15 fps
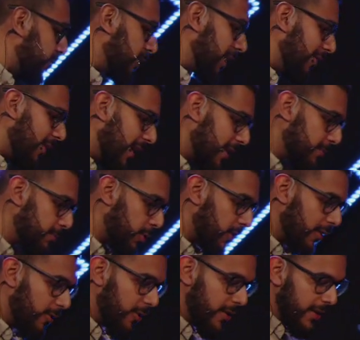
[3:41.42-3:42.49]
sus Biblias, por
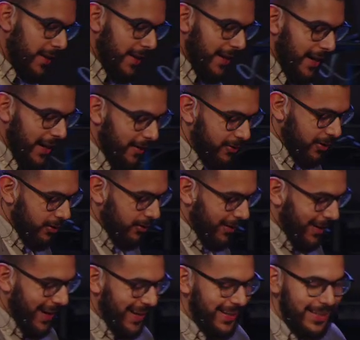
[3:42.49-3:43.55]
favor,
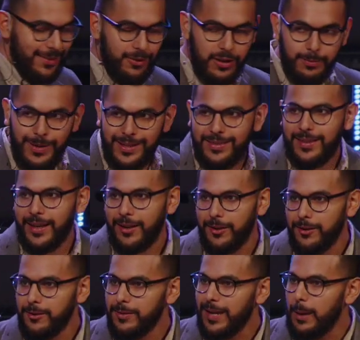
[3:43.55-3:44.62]
ábrenlo al libro de
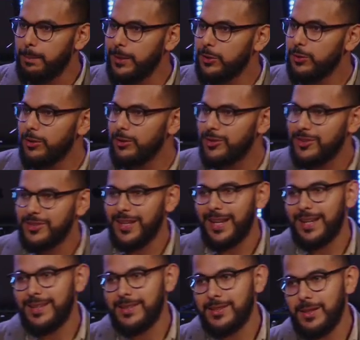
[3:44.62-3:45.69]
Mateo, capítulo
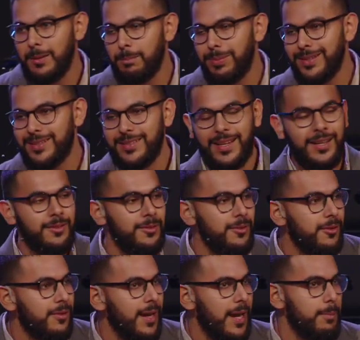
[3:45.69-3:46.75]
6,
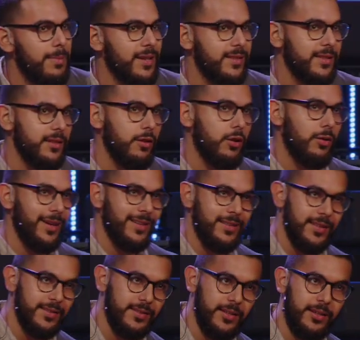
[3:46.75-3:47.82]
empezando en versículo
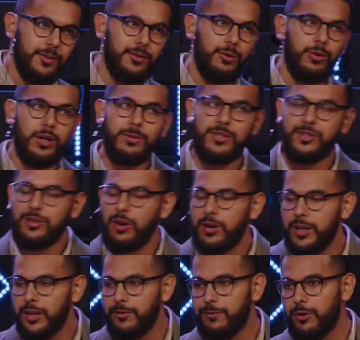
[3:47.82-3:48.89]
25. We're going to be
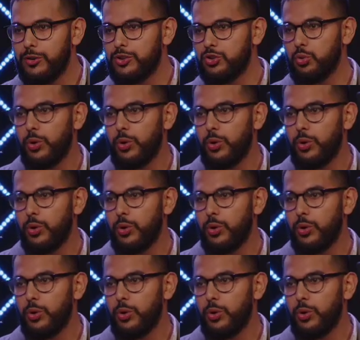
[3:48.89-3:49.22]
starting in verse